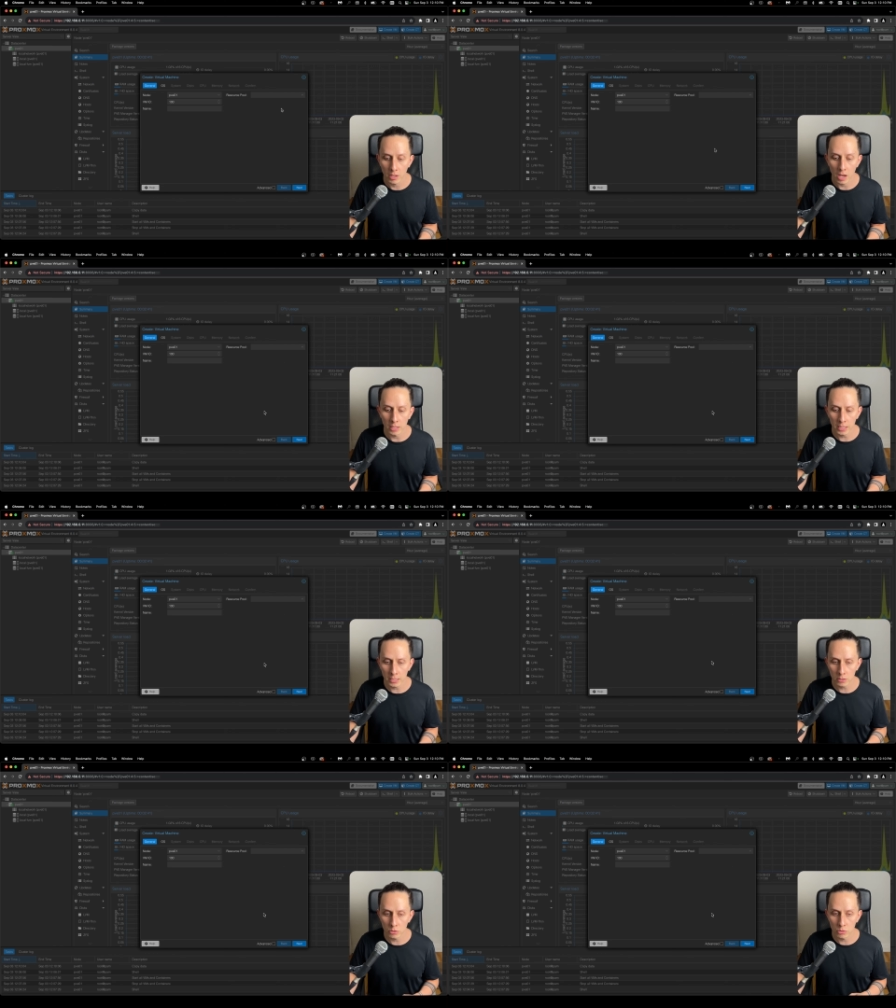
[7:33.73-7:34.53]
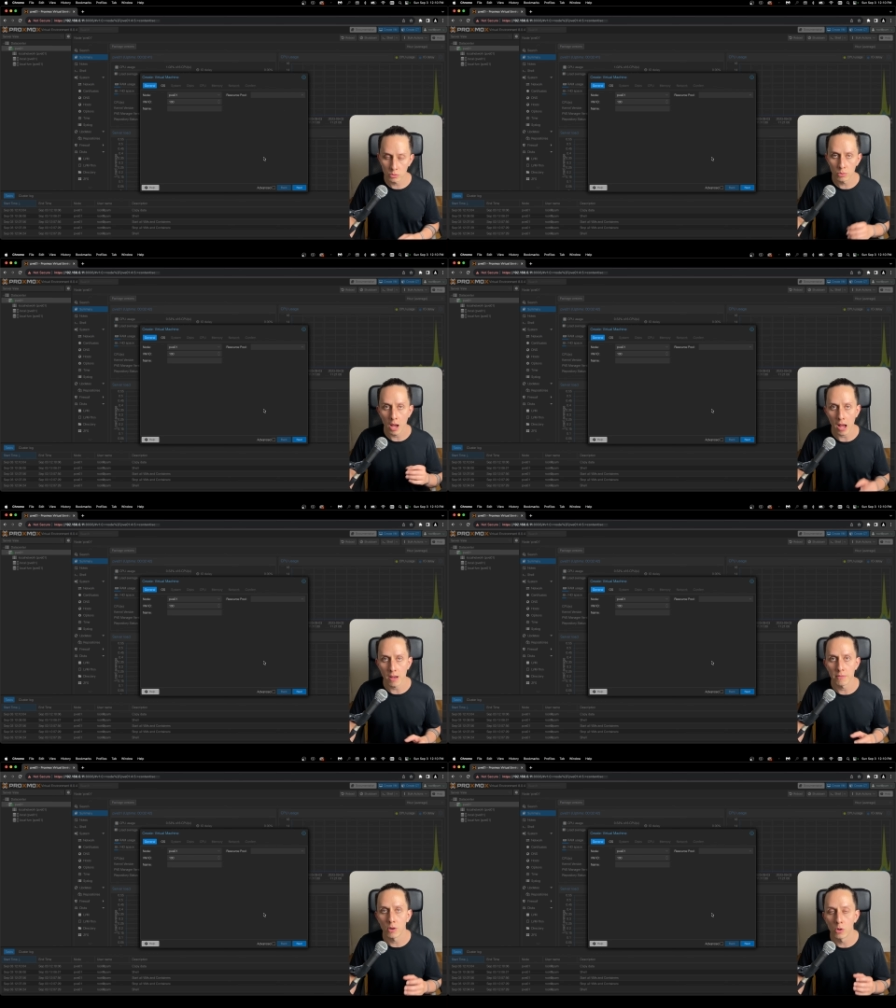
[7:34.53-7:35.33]
I like to
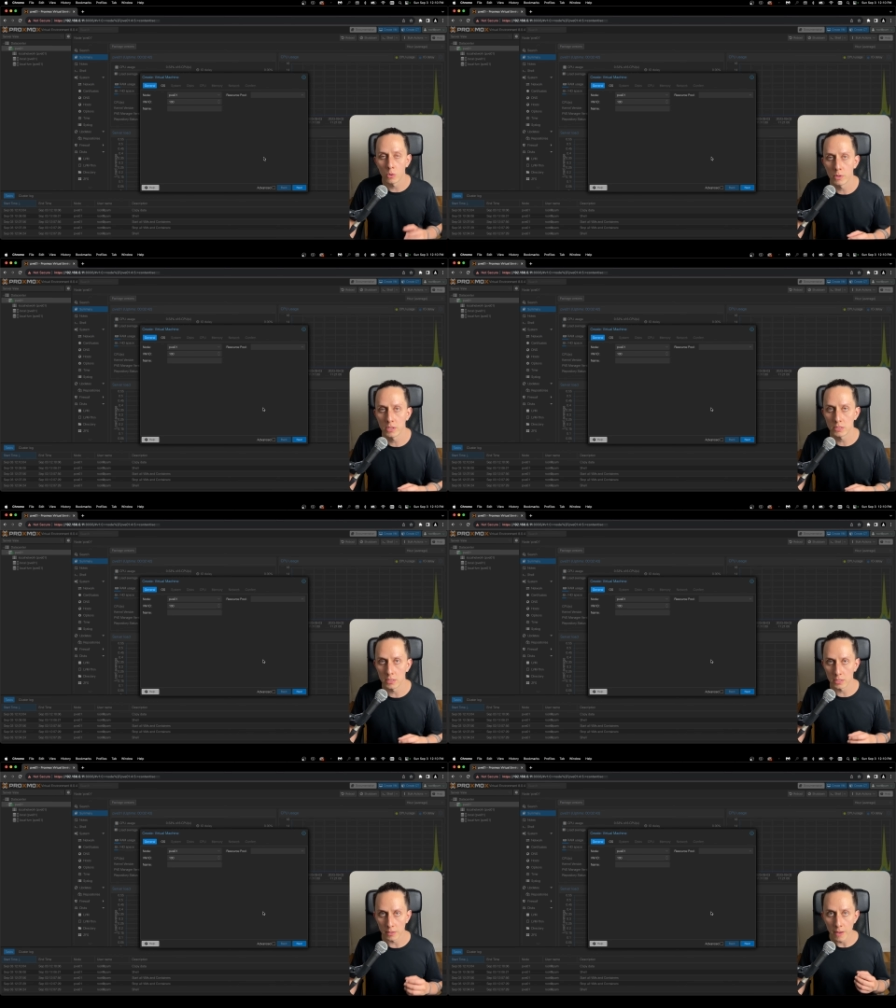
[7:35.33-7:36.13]
have always the